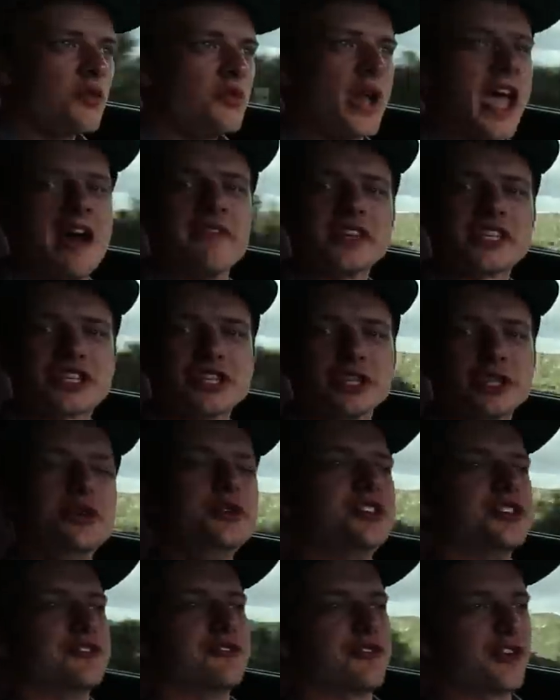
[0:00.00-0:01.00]
We have a
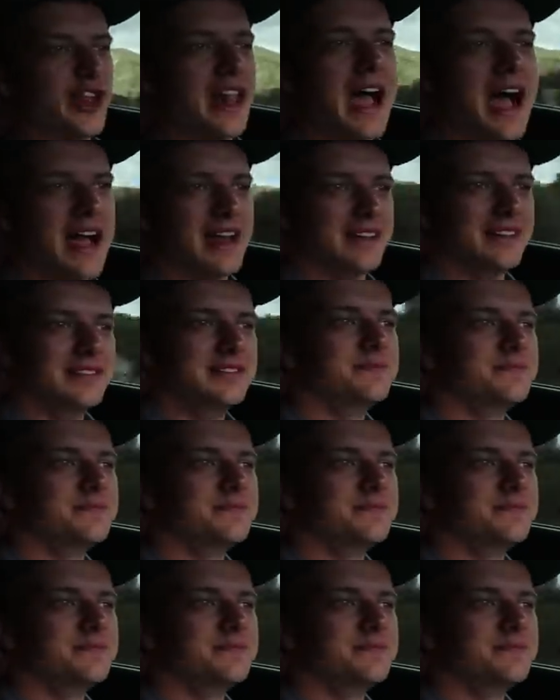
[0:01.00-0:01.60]
solution for that.